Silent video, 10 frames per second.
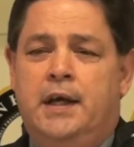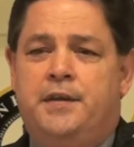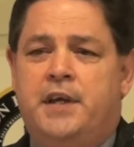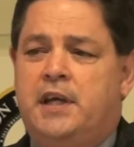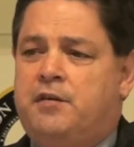
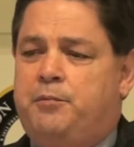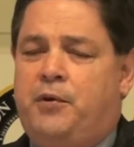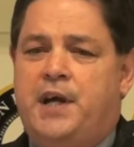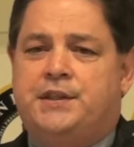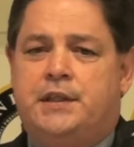Think of
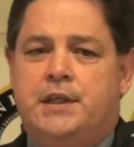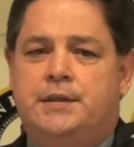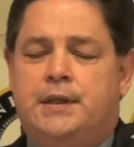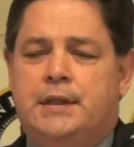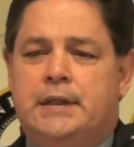
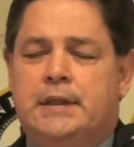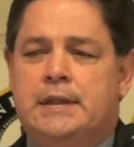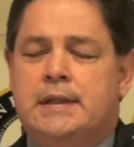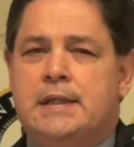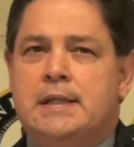President,
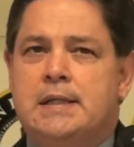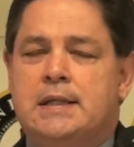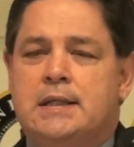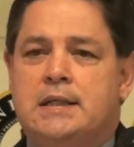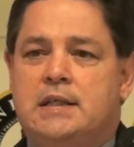
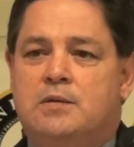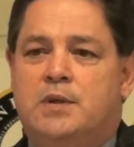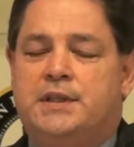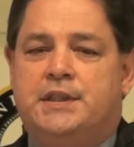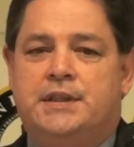what's